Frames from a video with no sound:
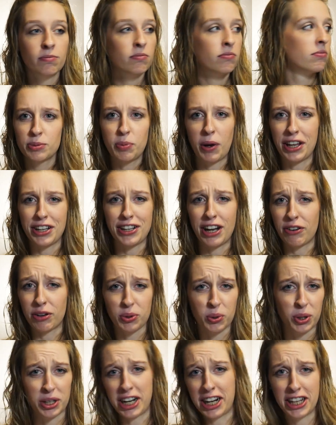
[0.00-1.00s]
it's probably not
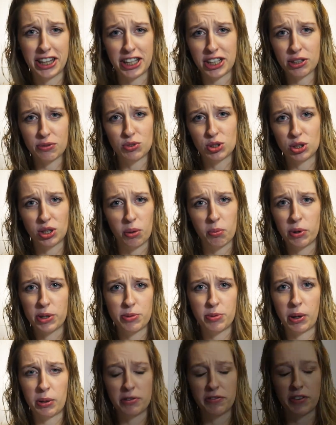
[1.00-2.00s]
recorded, anything you've just done, but it's probably